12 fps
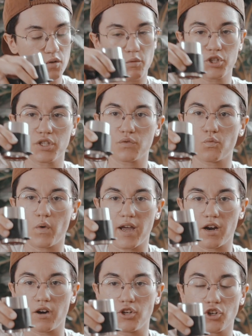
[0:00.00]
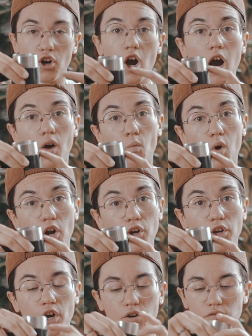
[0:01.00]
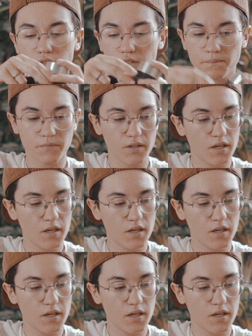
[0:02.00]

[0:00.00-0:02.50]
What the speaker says: which is where your hot water goes.